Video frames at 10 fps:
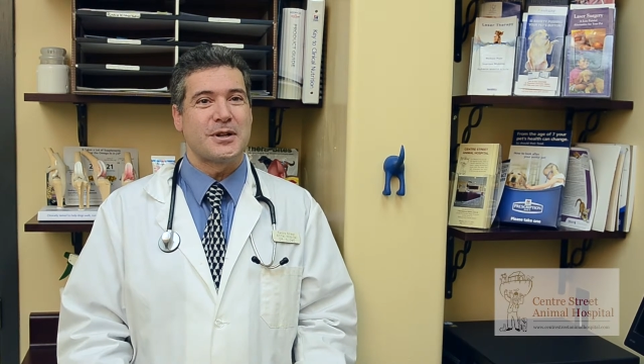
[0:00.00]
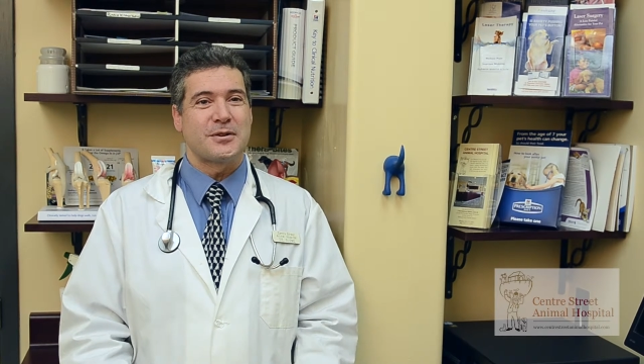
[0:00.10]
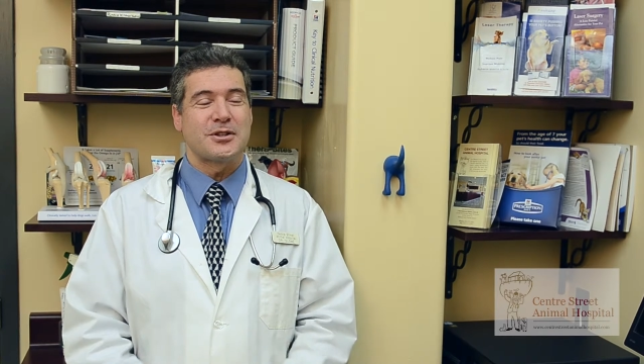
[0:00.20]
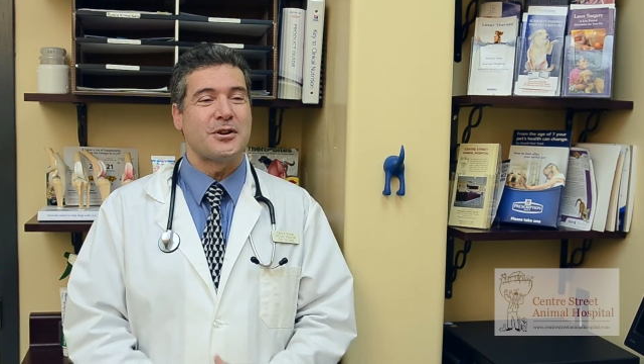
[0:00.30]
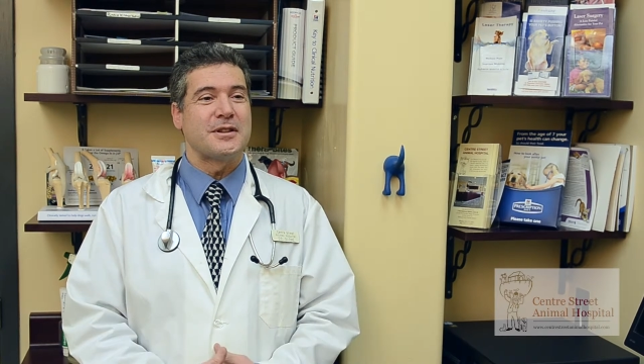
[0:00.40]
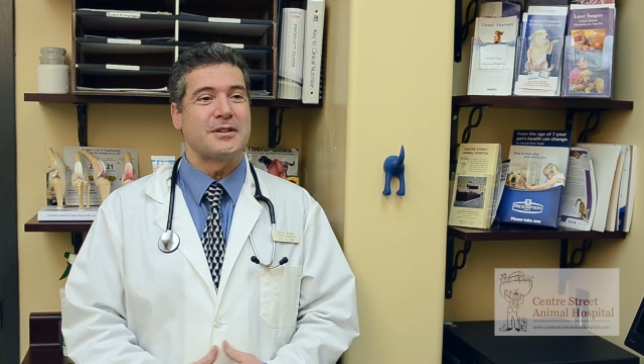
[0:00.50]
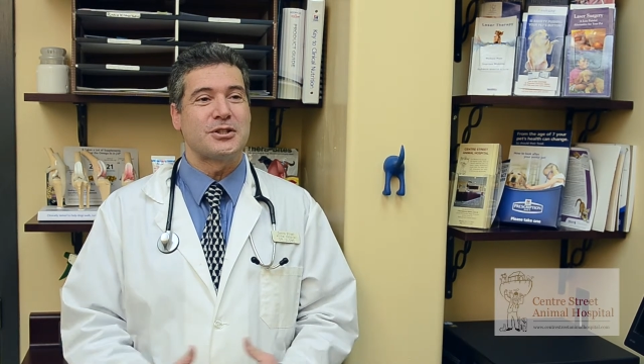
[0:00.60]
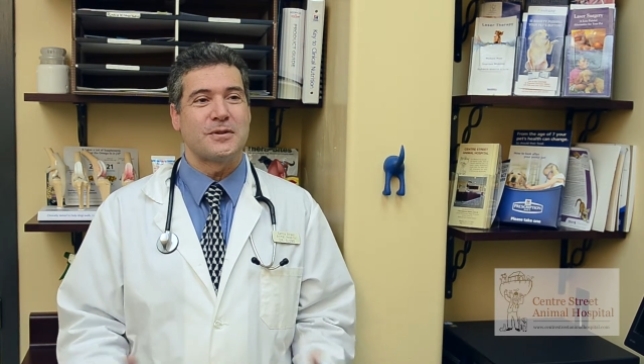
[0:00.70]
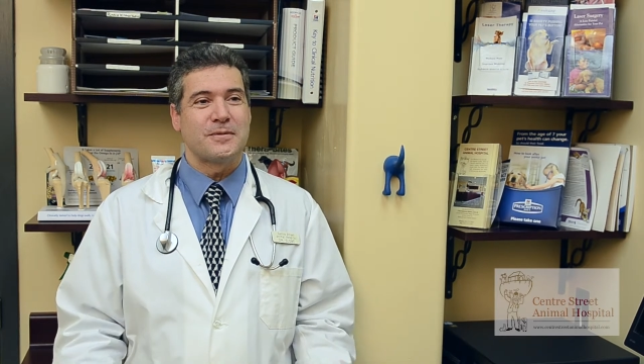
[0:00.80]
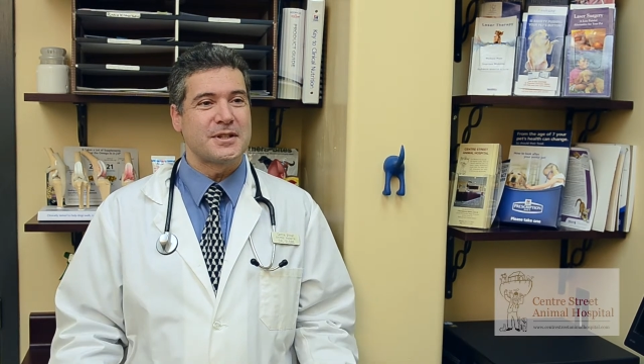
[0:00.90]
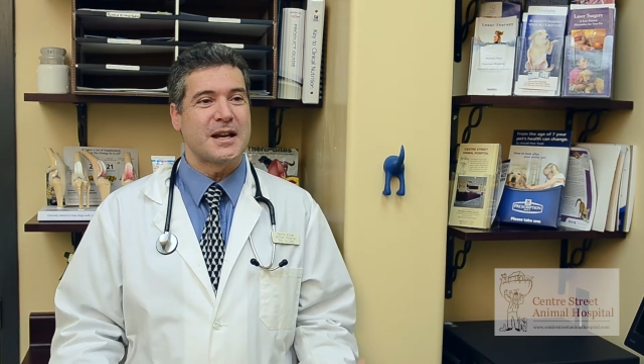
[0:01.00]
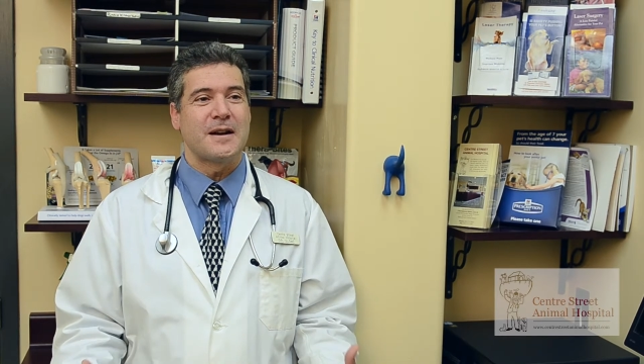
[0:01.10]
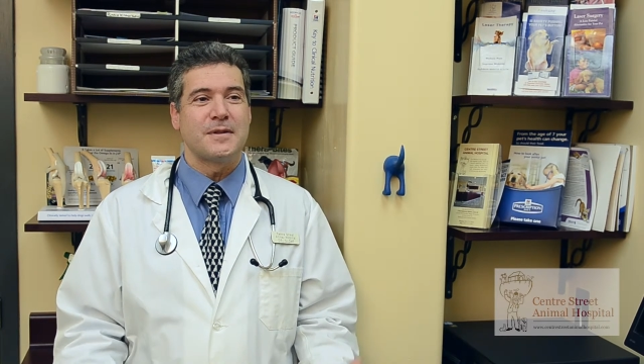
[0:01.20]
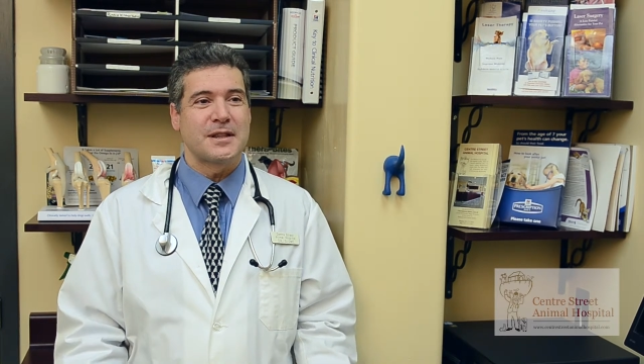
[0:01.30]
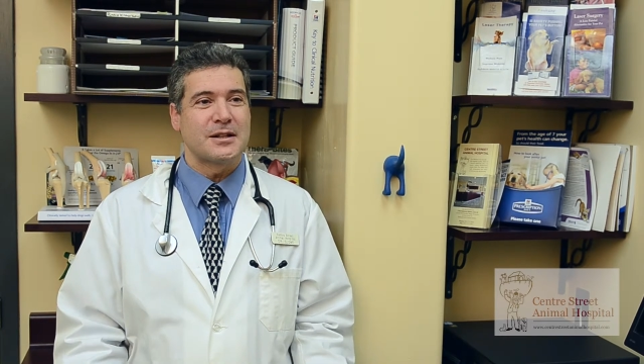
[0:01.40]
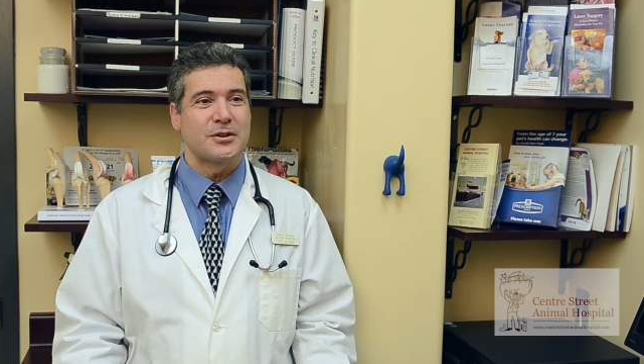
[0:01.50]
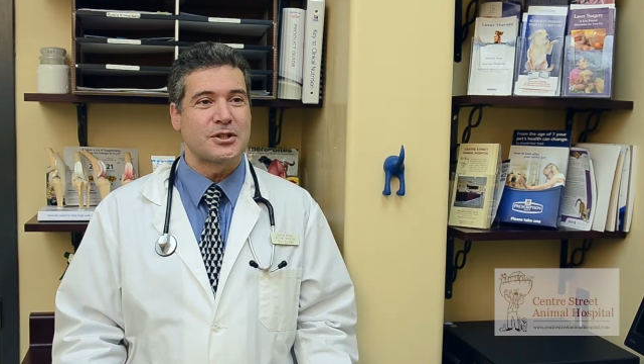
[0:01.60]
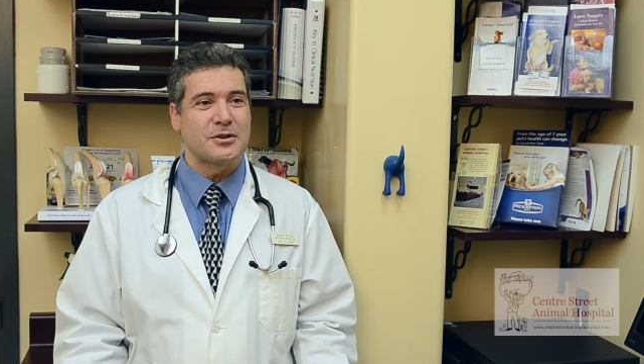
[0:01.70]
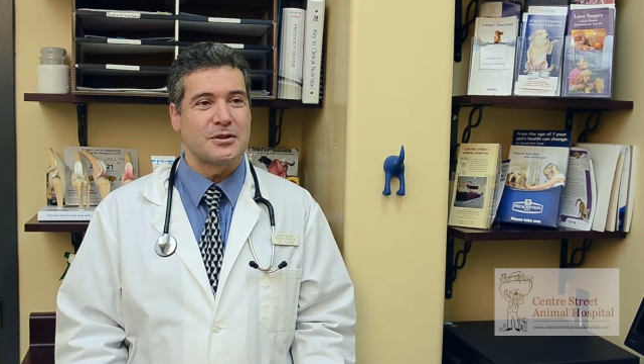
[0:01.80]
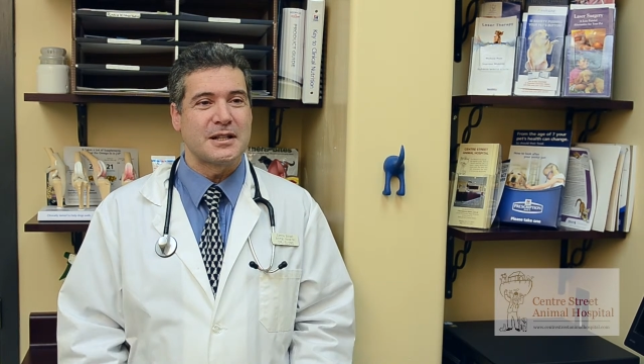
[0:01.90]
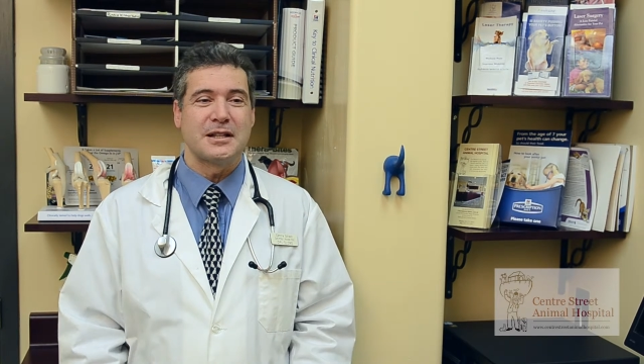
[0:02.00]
because on the surface everything looks good,